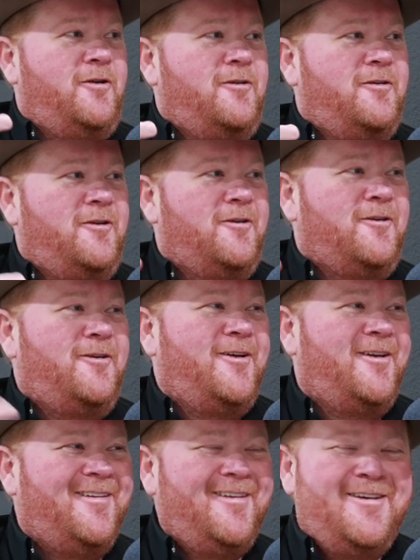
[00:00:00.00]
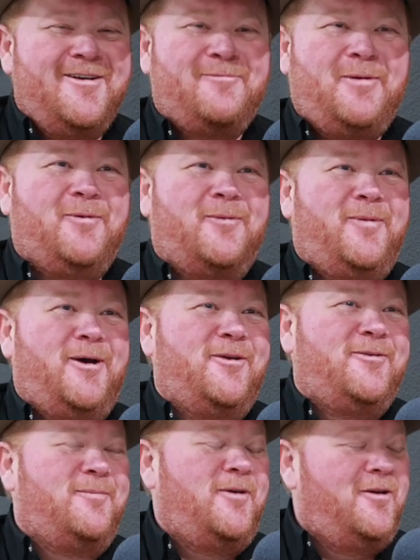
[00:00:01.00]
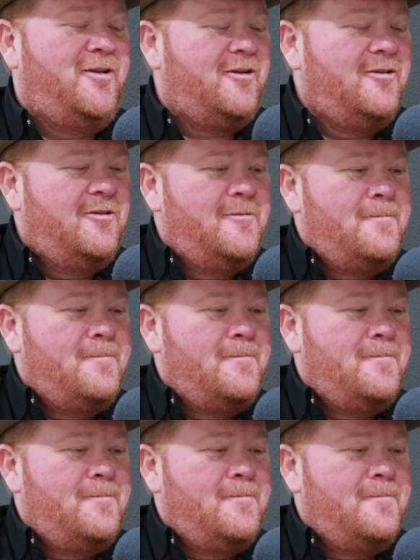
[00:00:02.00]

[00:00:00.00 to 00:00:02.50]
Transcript: And, and people are passing by like,